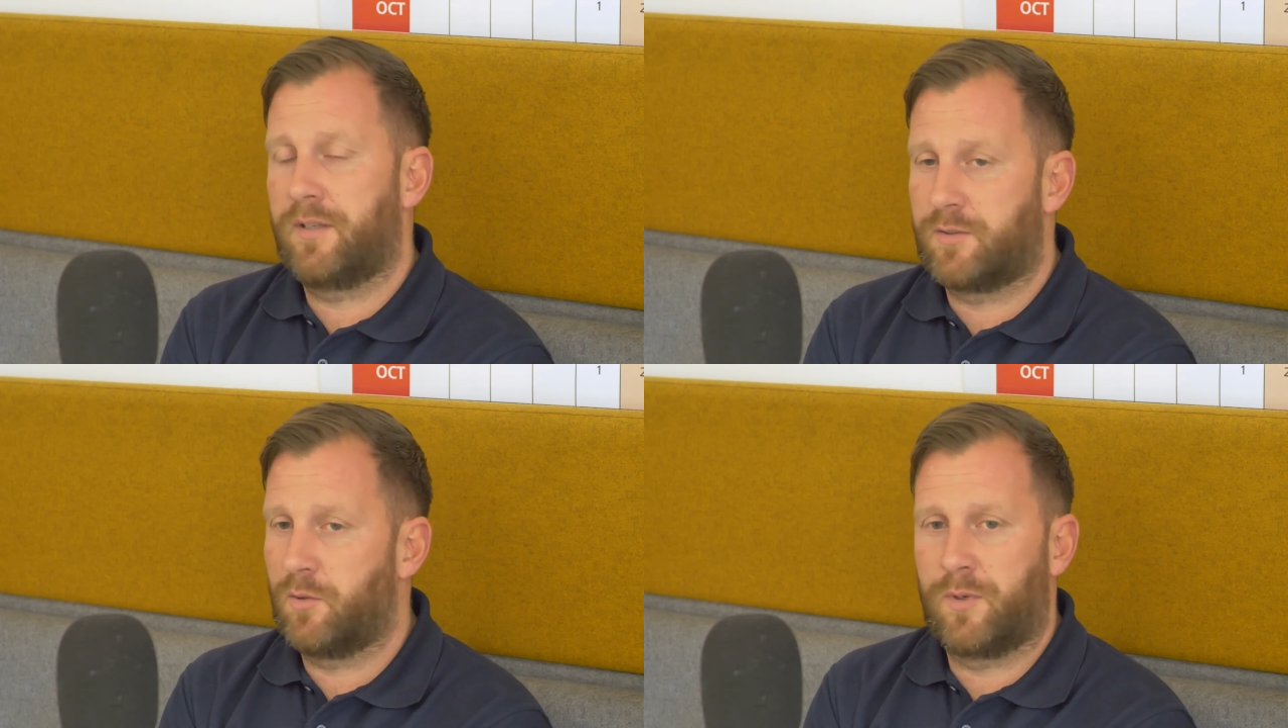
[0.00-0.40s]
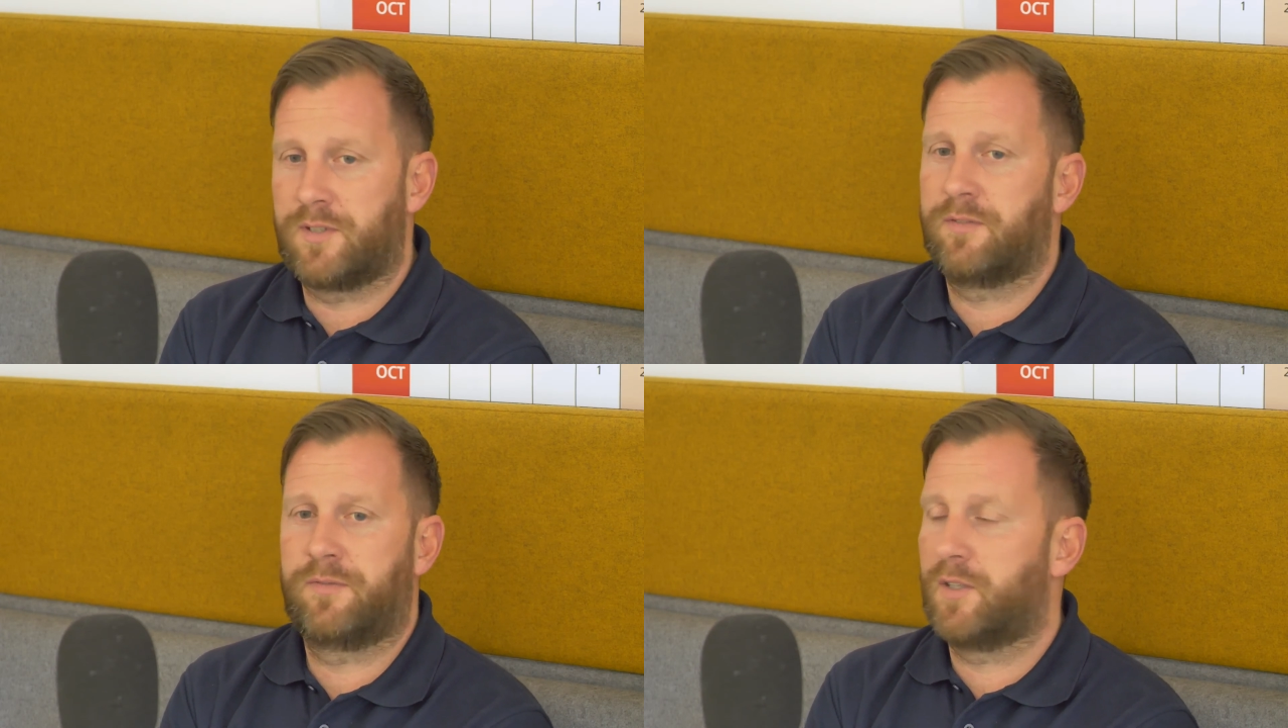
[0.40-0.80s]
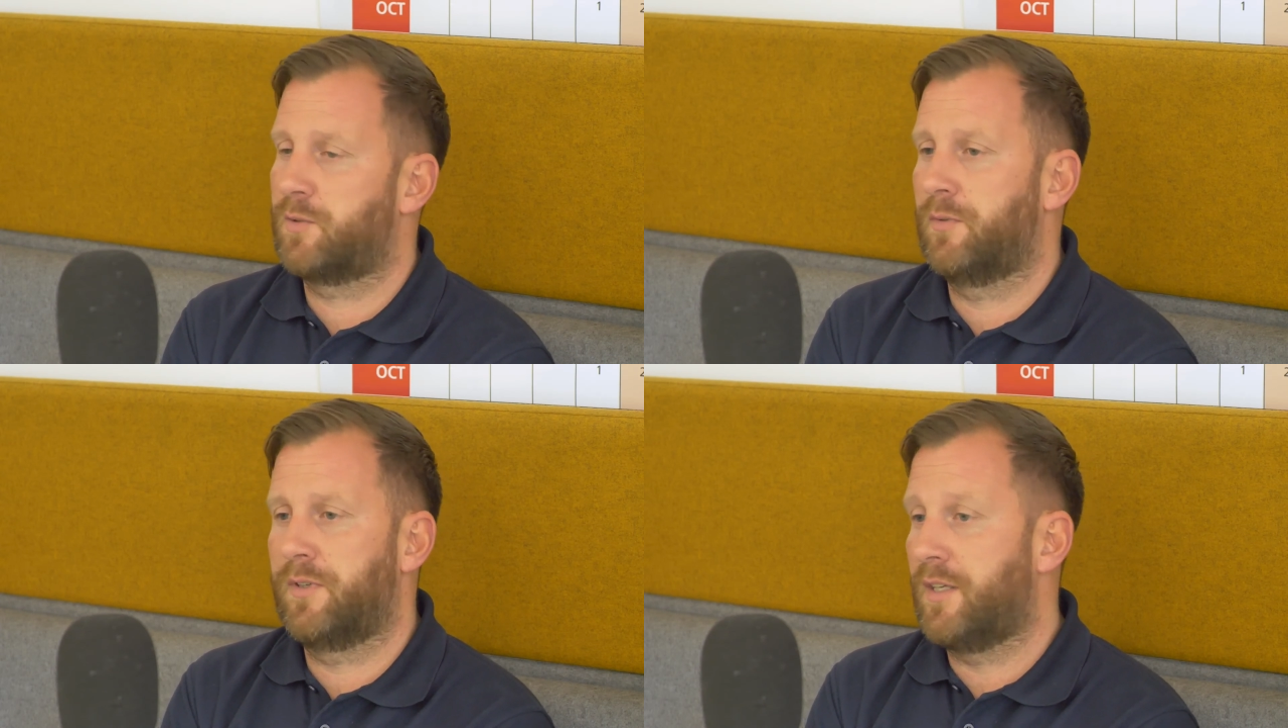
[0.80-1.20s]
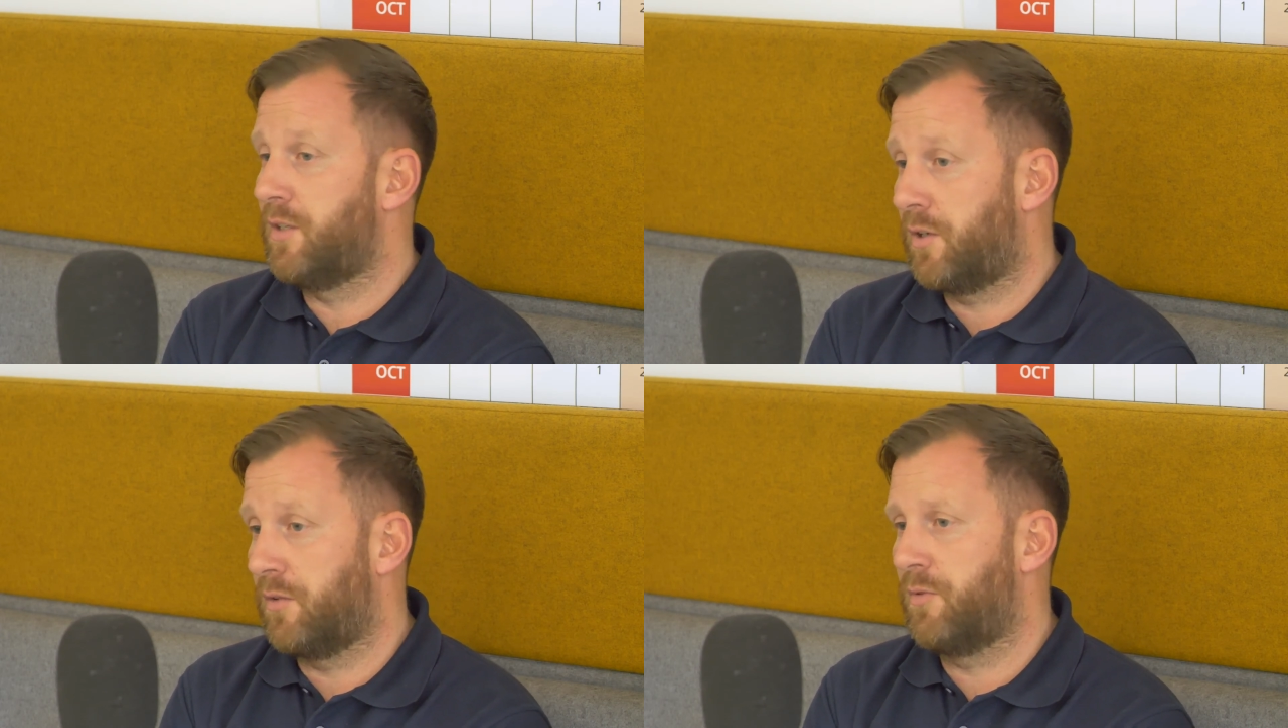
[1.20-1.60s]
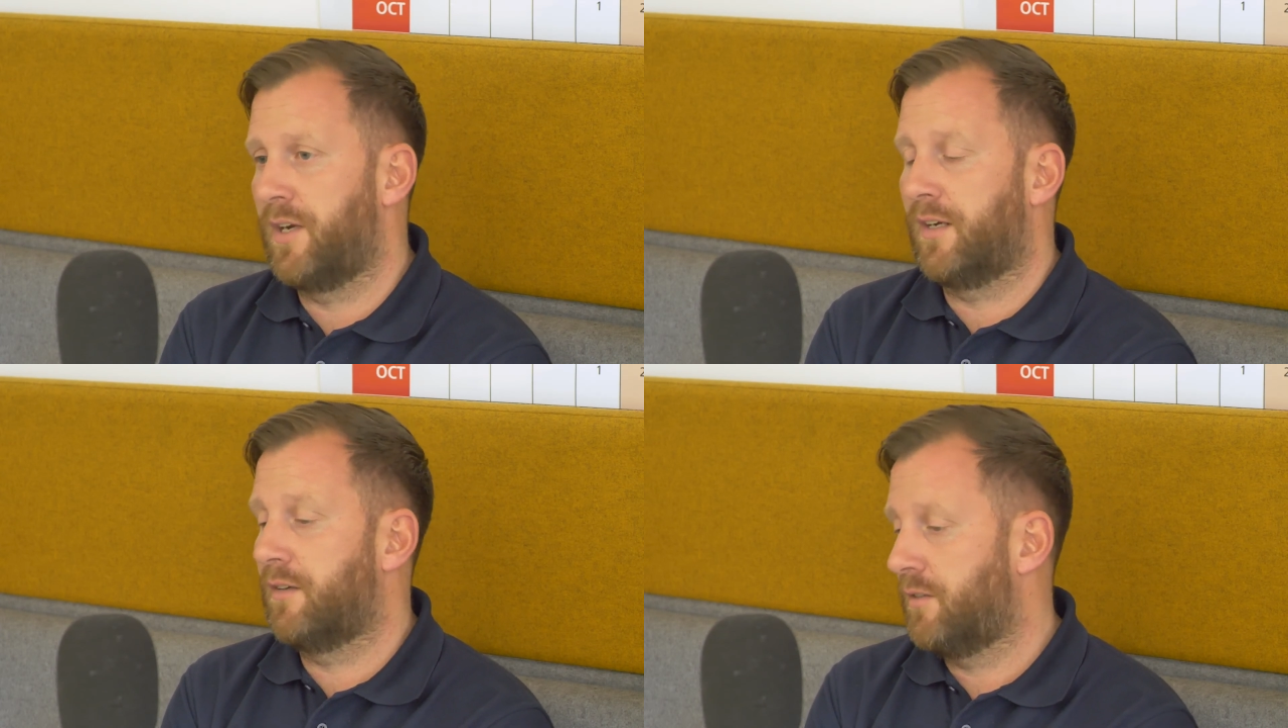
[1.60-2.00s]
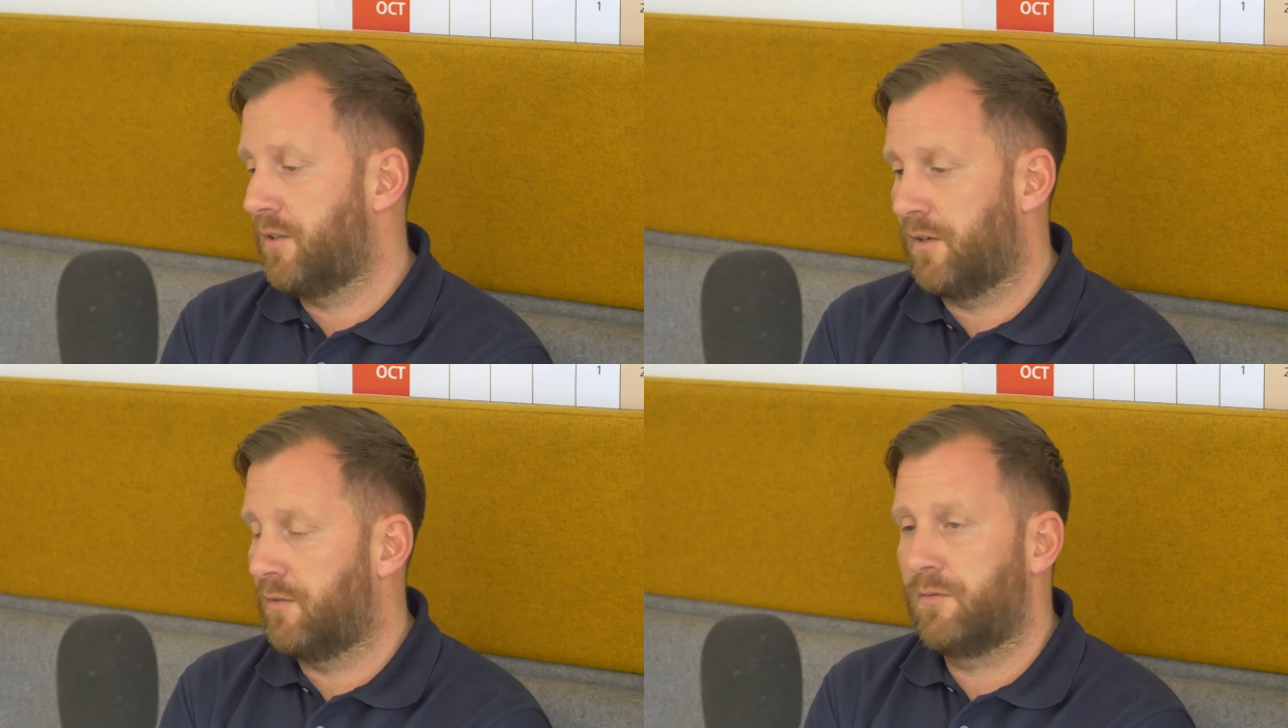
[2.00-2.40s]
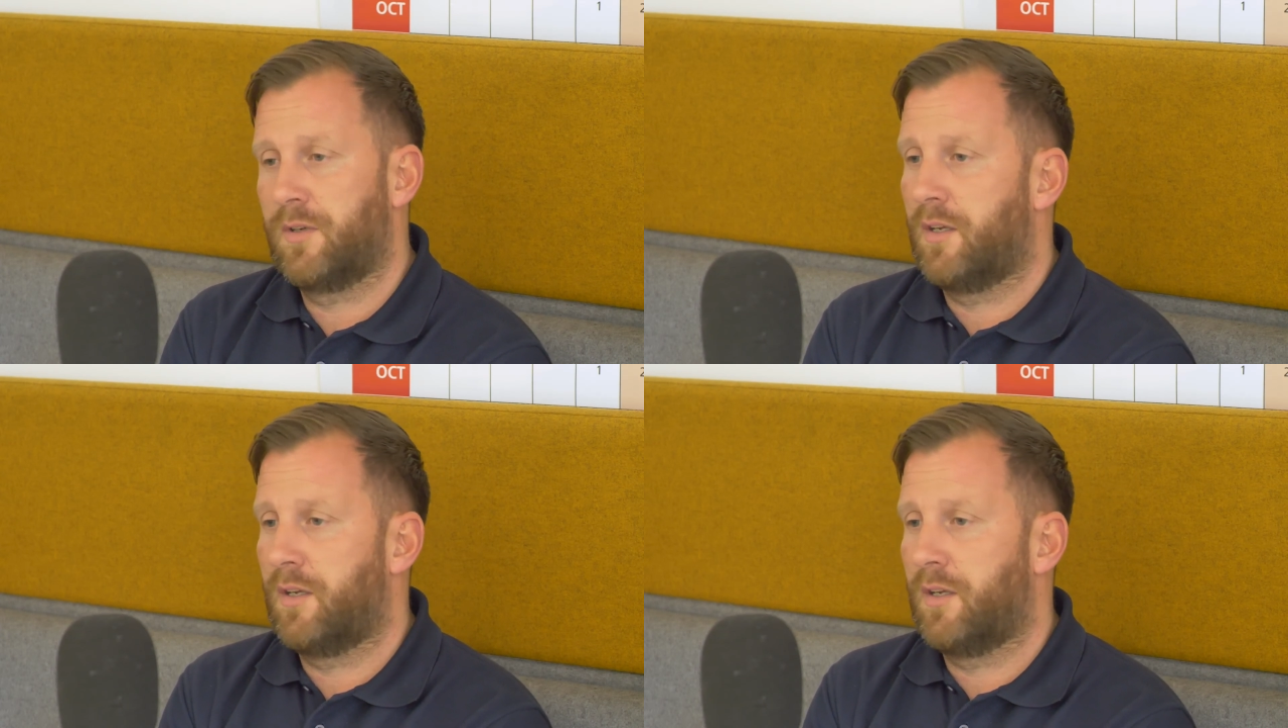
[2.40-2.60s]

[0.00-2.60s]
He's always the first one there you can ring, and